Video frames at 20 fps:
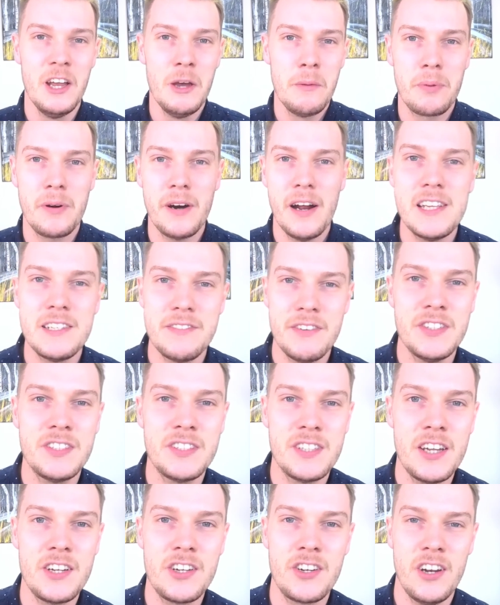prayers of
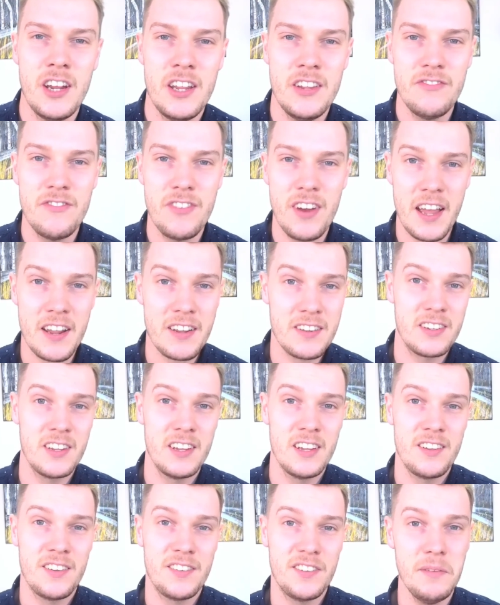intercession in that
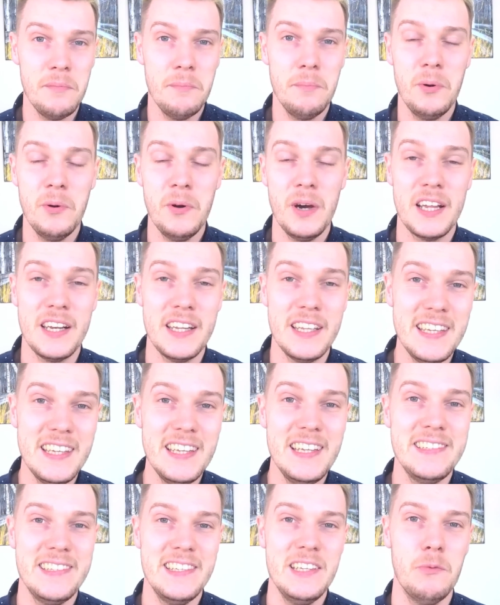simple and
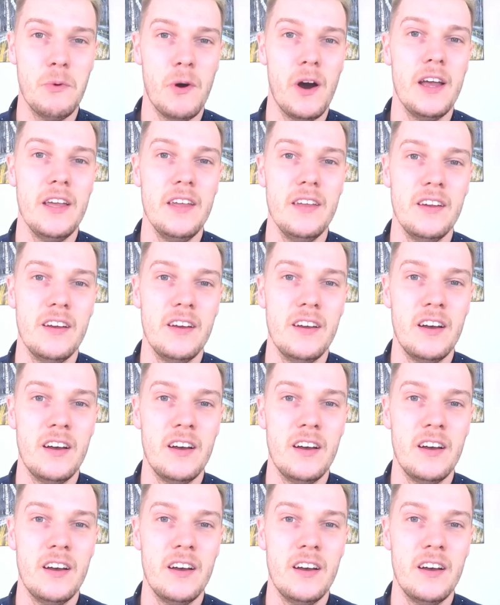easy way,